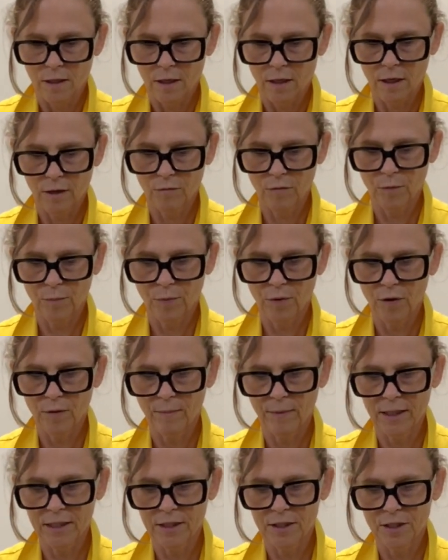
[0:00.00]
I will put
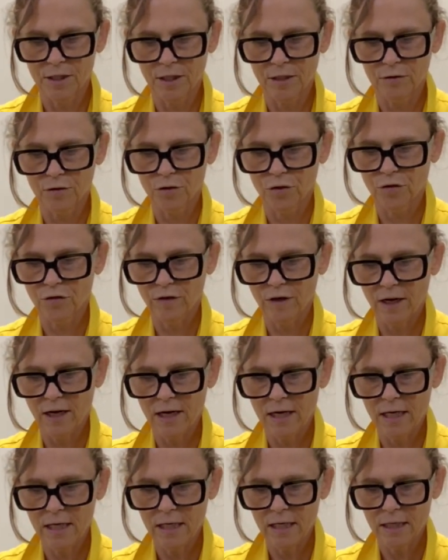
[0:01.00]
my gel
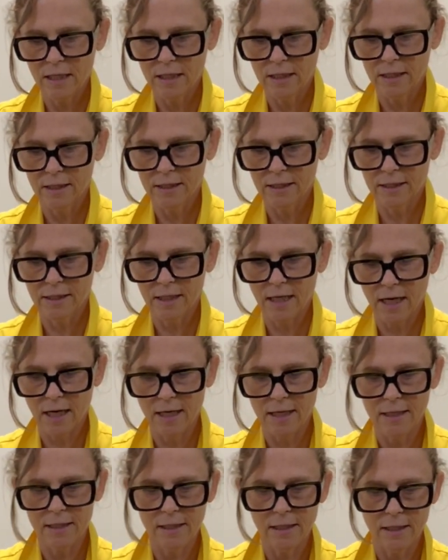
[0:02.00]
tray
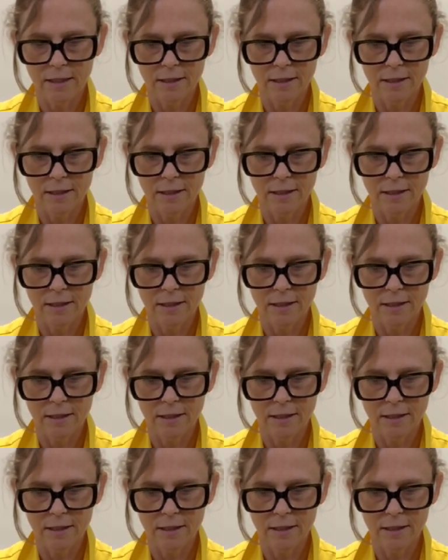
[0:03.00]
inside.